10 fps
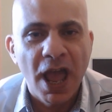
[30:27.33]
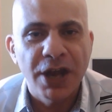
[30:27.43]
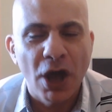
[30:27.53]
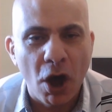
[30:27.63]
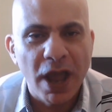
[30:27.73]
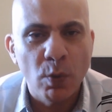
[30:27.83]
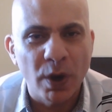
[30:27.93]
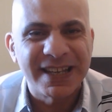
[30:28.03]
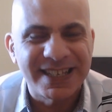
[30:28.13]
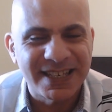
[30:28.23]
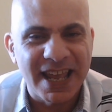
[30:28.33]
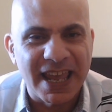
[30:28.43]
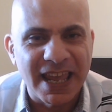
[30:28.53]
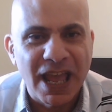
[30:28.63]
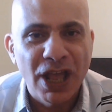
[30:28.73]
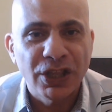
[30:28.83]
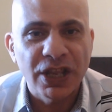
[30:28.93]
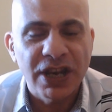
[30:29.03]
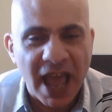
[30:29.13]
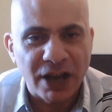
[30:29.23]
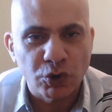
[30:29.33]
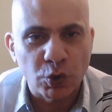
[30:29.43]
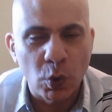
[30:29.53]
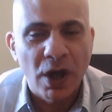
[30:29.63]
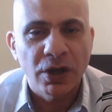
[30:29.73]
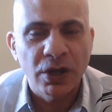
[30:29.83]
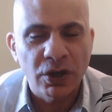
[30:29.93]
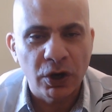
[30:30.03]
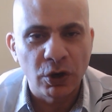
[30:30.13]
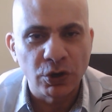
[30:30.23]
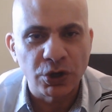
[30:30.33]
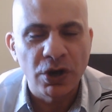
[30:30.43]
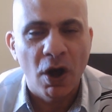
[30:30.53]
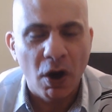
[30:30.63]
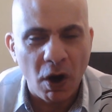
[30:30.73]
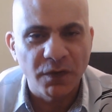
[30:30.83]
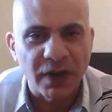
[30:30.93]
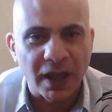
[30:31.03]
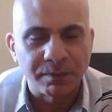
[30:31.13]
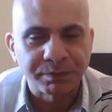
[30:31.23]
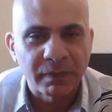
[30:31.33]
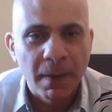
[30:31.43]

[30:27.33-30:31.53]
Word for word: And I want to see the natural conclusion of it.